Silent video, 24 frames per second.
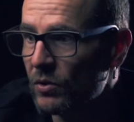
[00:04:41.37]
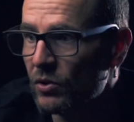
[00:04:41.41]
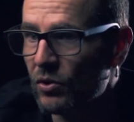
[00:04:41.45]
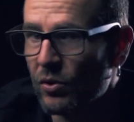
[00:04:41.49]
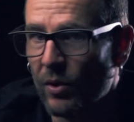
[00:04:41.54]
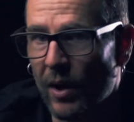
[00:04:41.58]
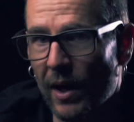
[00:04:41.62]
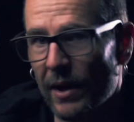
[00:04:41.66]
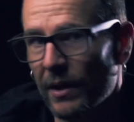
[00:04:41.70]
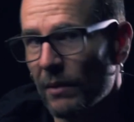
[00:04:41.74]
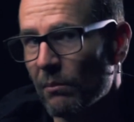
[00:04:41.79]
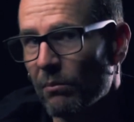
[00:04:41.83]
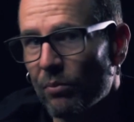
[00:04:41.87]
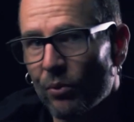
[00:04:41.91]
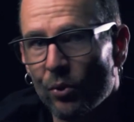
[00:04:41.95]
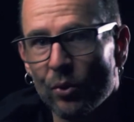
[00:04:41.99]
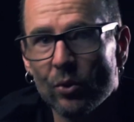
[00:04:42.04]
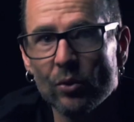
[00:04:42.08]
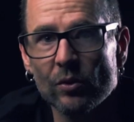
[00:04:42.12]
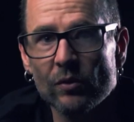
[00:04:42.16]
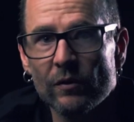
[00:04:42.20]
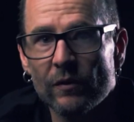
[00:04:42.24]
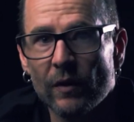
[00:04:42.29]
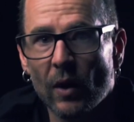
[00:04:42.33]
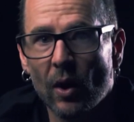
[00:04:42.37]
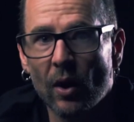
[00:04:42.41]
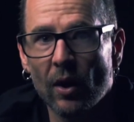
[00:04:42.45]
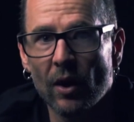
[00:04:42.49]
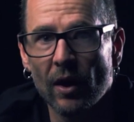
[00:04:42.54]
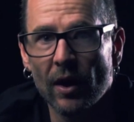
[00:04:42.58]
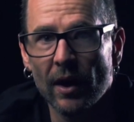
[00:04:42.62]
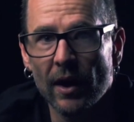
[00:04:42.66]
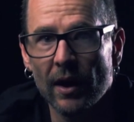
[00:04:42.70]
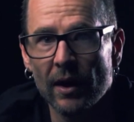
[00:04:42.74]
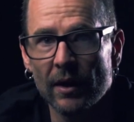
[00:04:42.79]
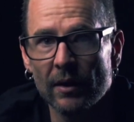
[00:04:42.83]
try and improve
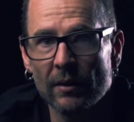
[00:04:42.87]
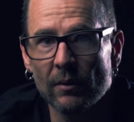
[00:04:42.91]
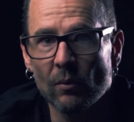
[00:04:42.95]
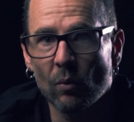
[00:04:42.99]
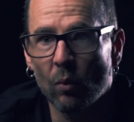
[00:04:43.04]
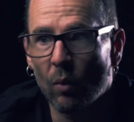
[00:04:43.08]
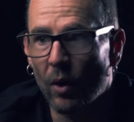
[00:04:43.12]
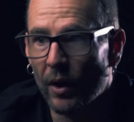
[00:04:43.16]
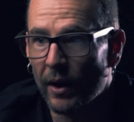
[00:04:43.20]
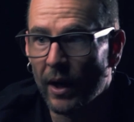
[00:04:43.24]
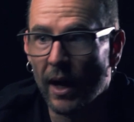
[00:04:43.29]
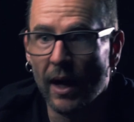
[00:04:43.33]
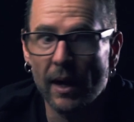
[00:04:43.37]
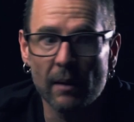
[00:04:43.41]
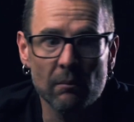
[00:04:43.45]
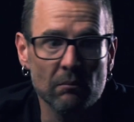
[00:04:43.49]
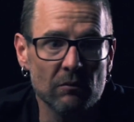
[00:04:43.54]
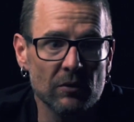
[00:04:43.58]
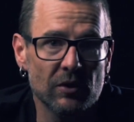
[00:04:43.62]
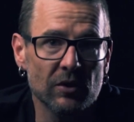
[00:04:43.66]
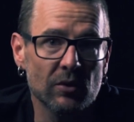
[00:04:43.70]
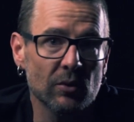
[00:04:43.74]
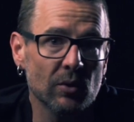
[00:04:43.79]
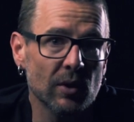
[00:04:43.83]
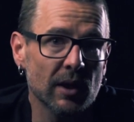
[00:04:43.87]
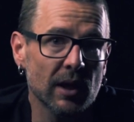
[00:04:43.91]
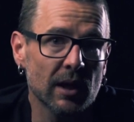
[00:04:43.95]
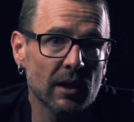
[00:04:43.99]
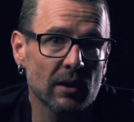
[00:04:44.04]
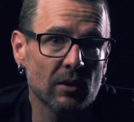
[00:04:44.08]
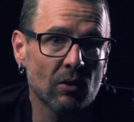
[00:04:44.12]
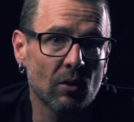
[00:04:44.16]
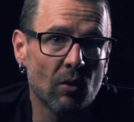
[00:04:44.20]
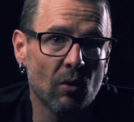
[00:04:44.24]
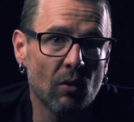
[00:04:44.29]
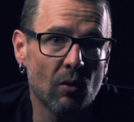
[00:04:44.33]
on what I'm
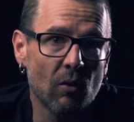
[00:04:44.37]
doing,